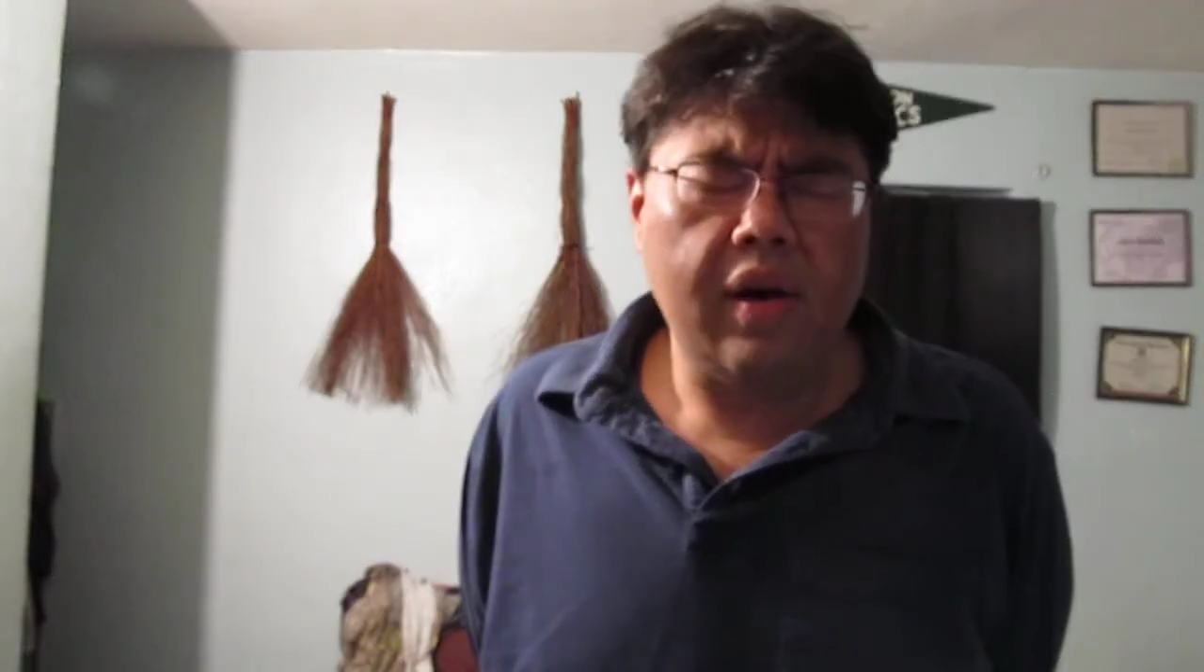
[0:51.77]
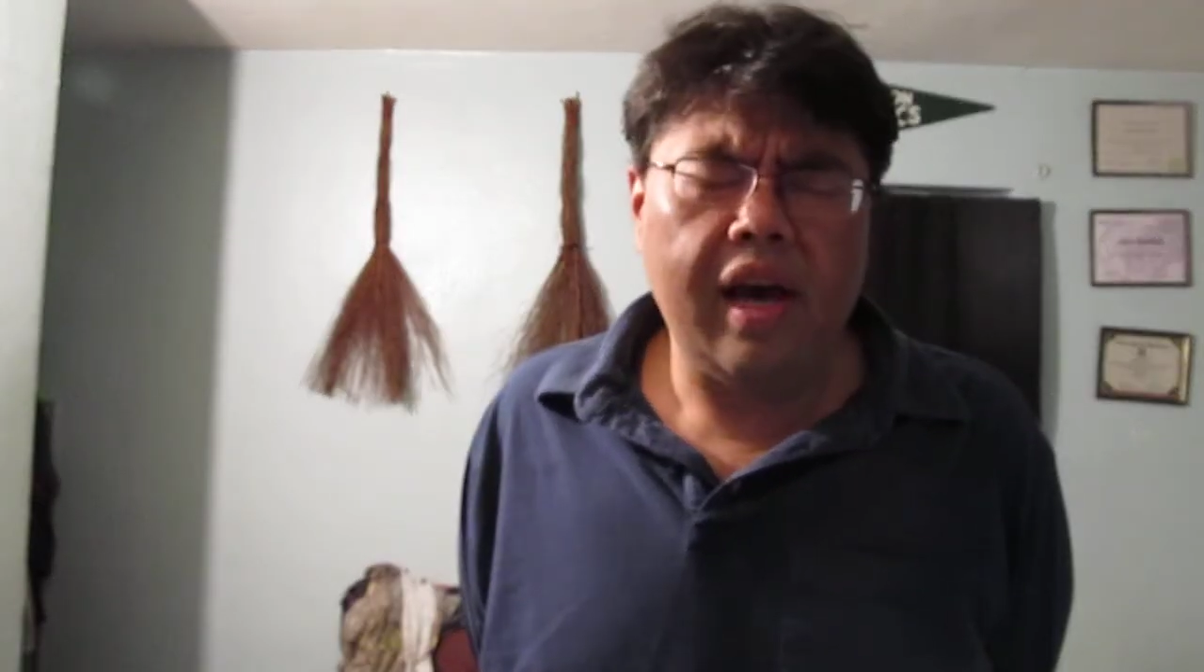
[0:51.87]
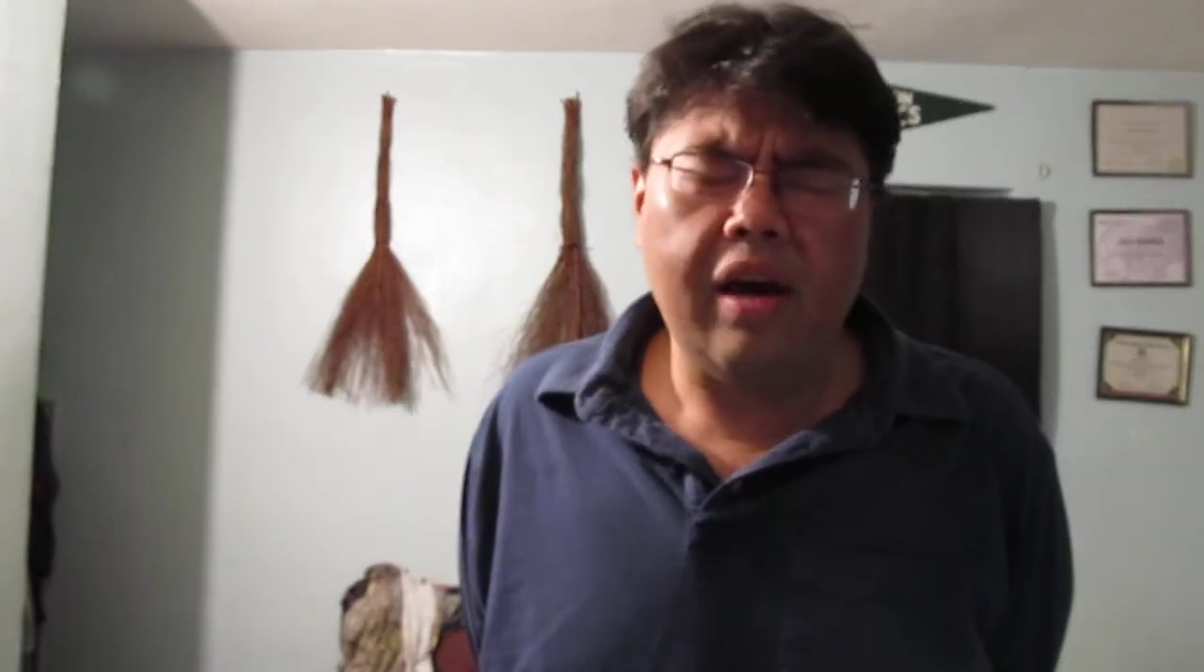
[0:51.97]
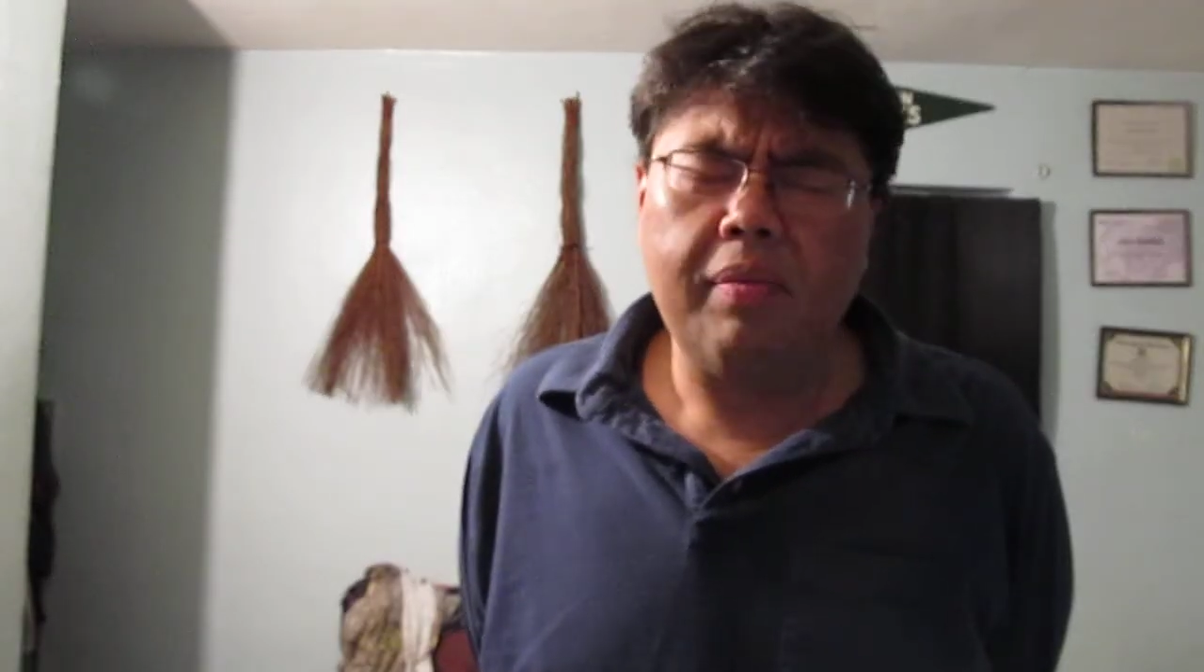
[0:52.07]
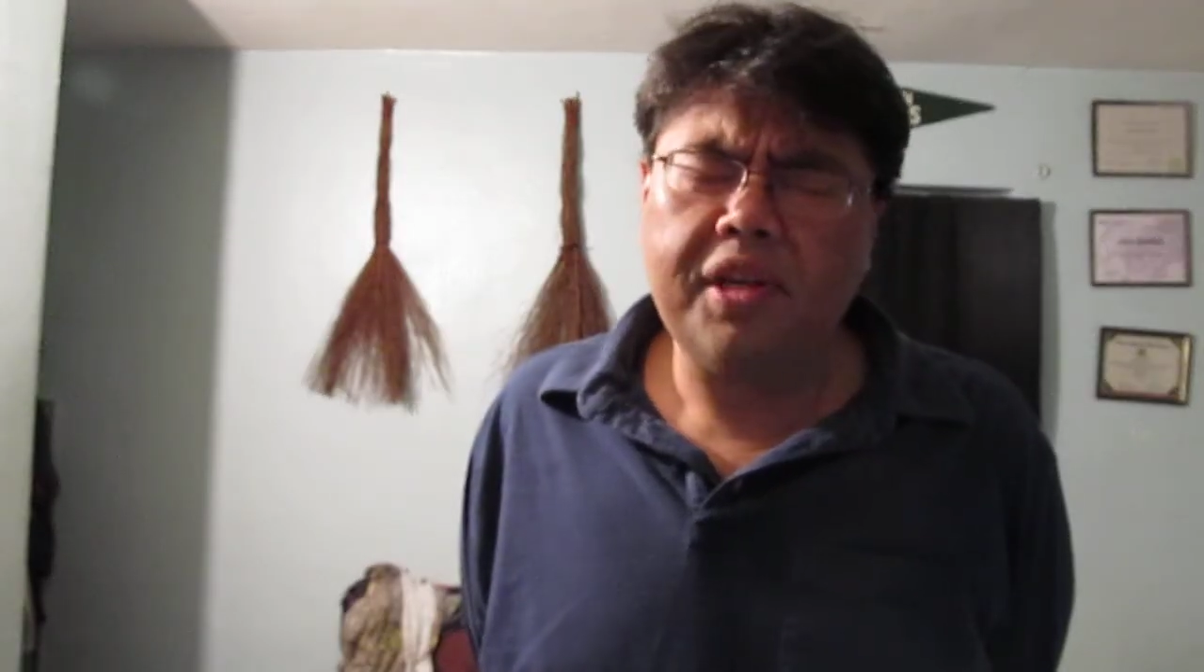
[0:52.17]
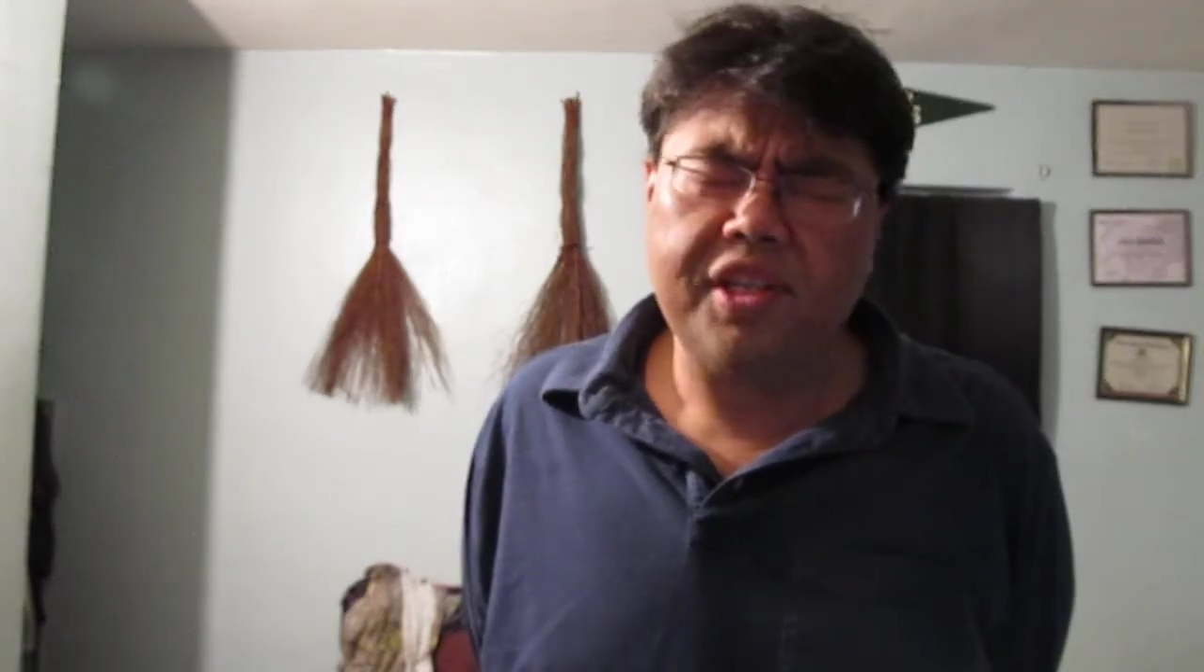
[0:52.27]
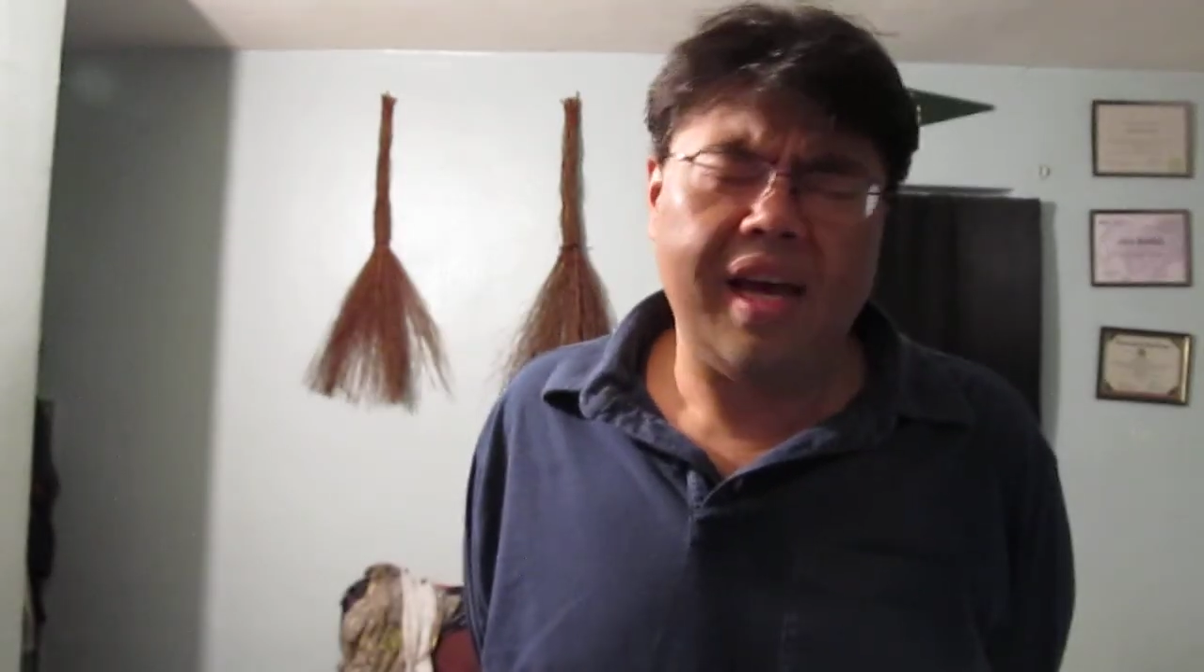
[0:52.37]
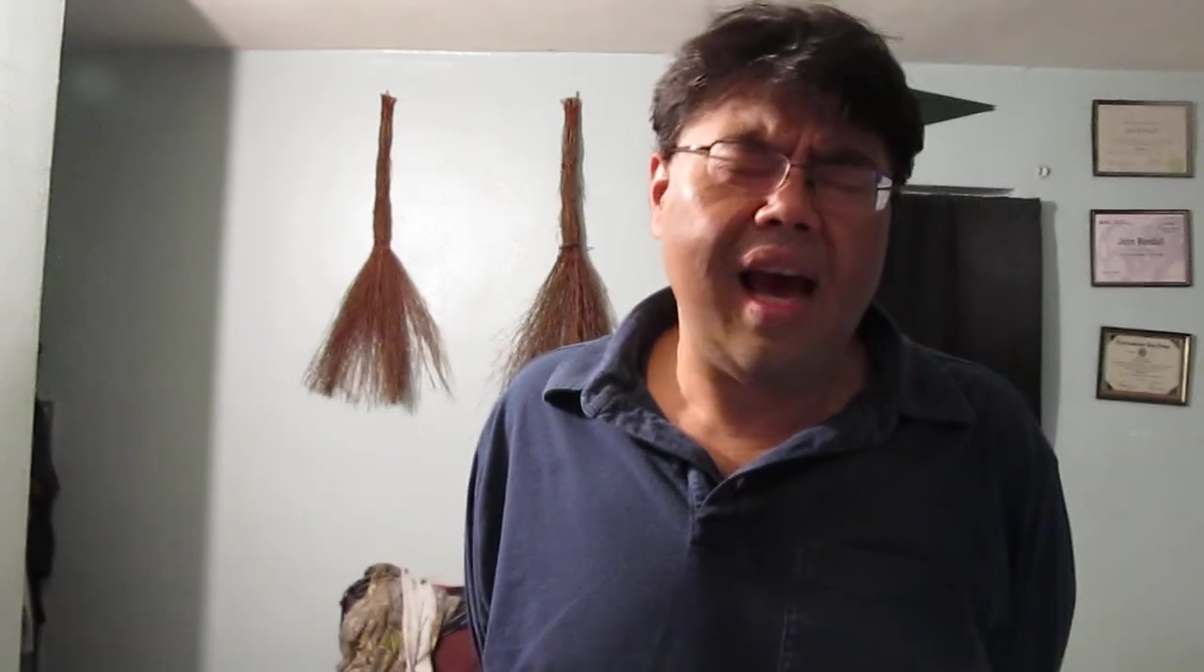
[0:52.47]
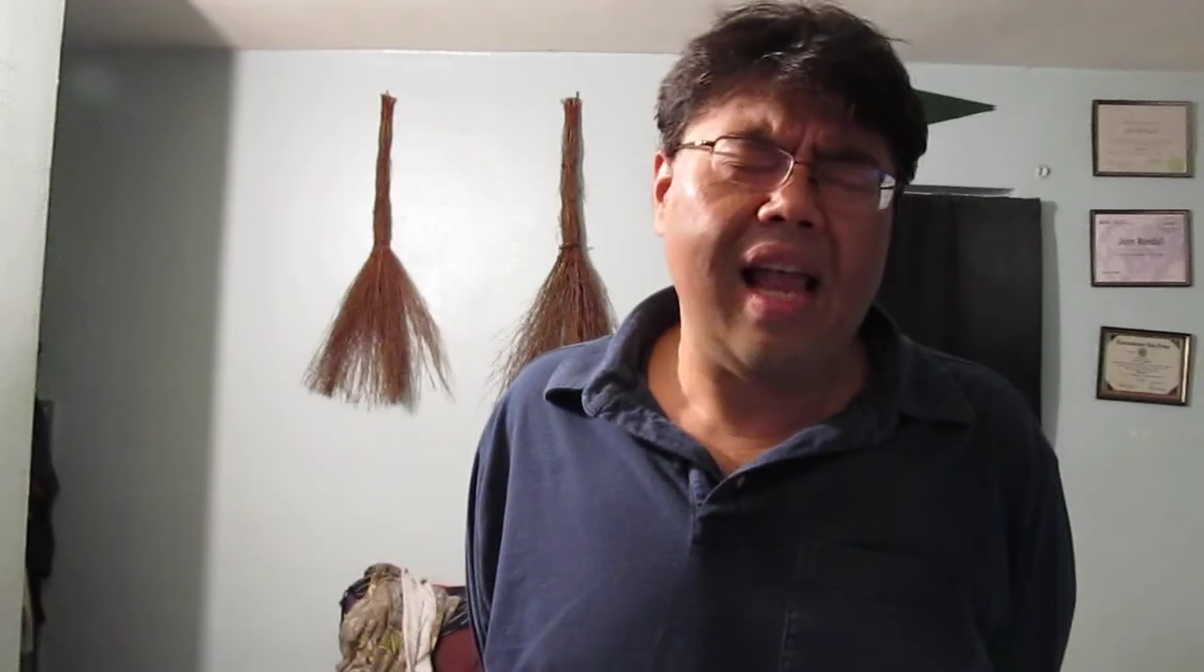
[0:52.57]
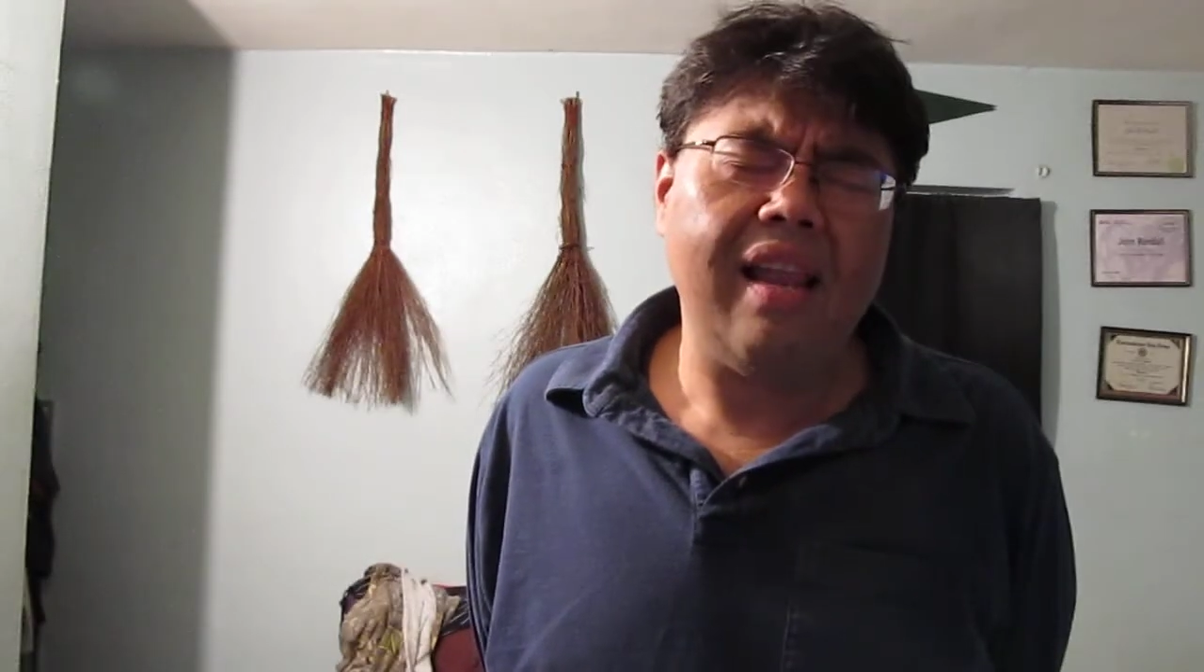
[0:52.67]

how much I